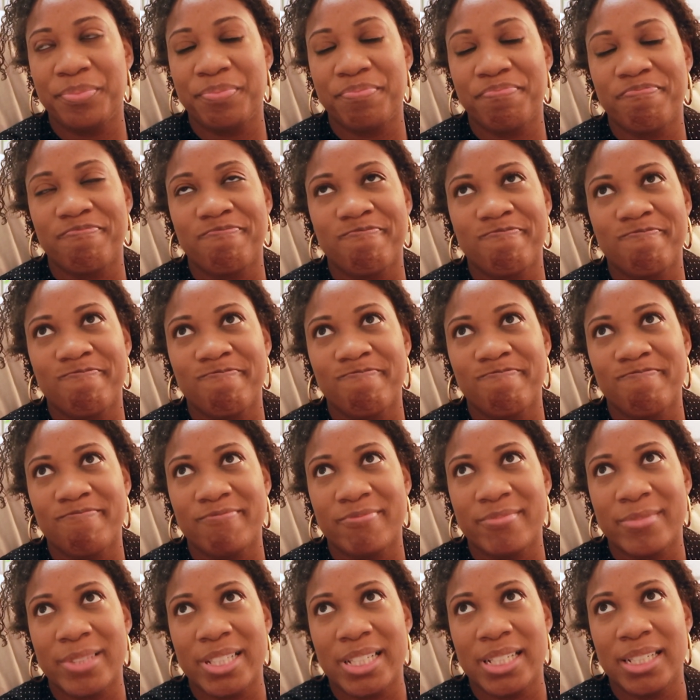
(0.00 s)

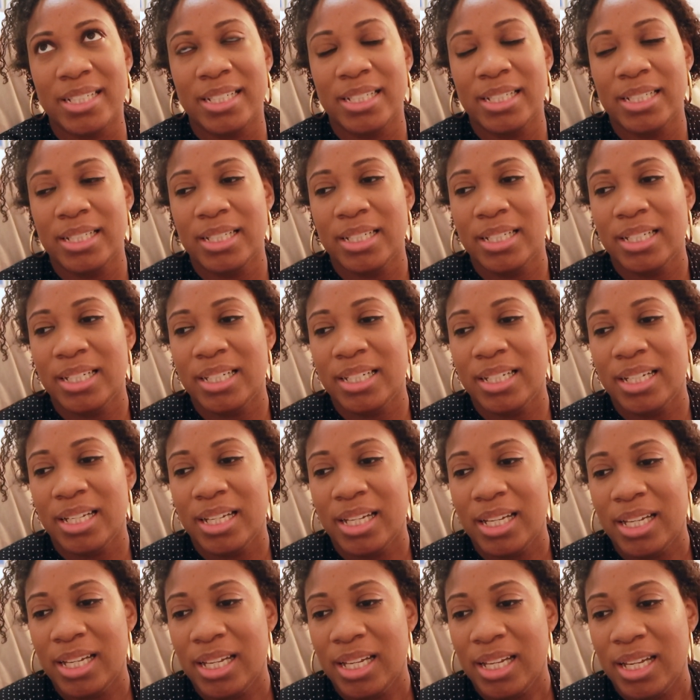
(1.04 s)

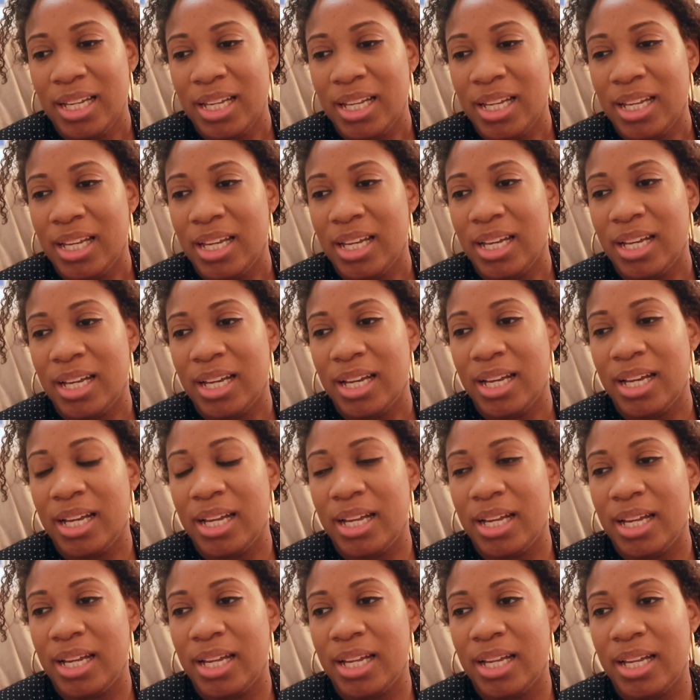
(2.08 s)

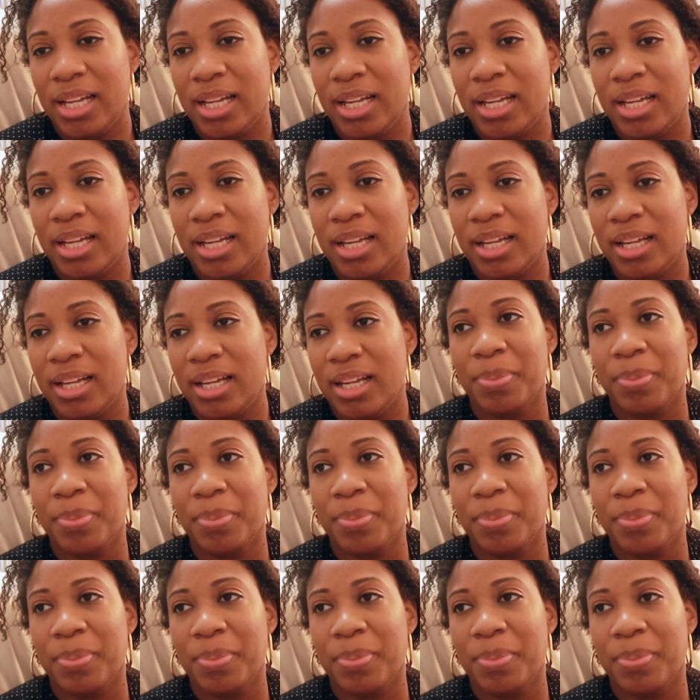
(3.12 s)
(no one is talking)